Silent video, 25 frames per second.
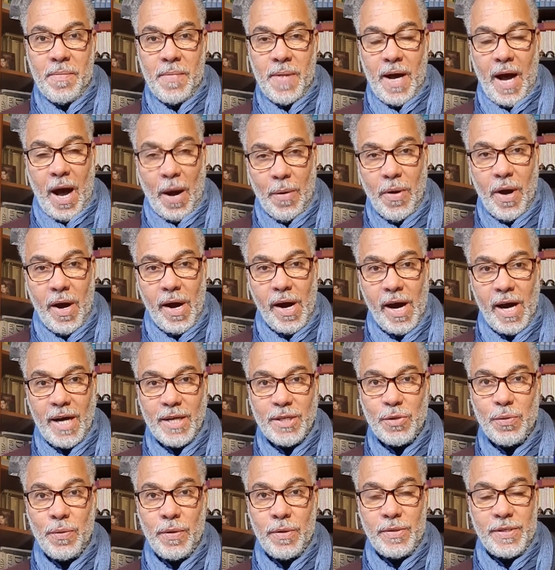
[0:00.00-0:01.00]
our
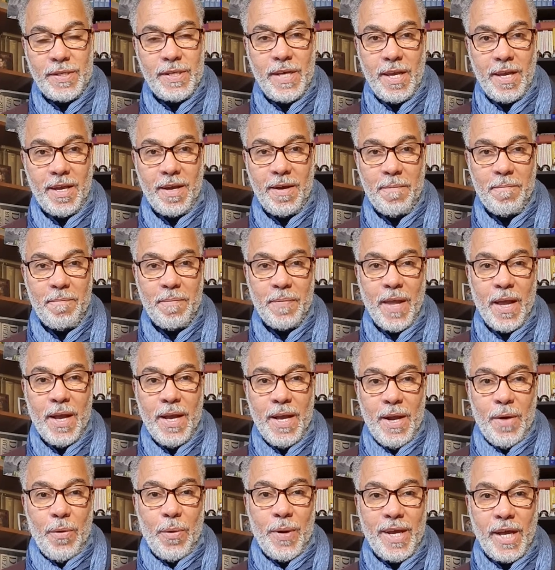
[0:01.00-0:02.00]
hearts will sing.
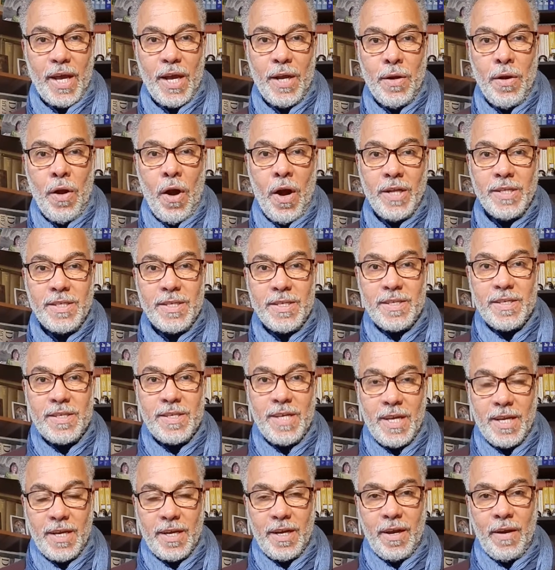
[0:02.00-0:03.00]
We cannot
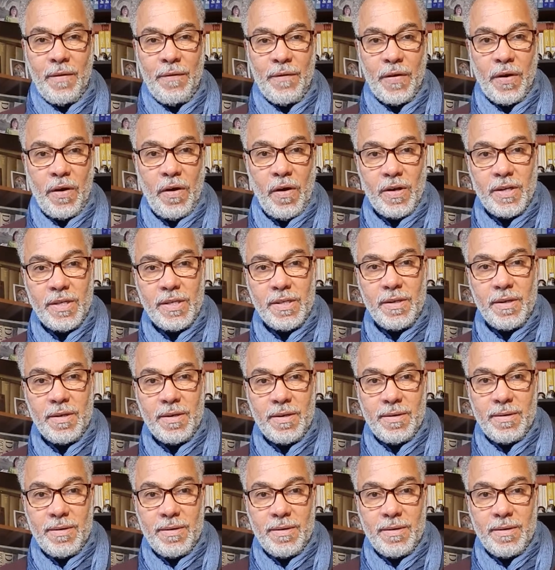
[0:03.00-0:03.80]
sing if God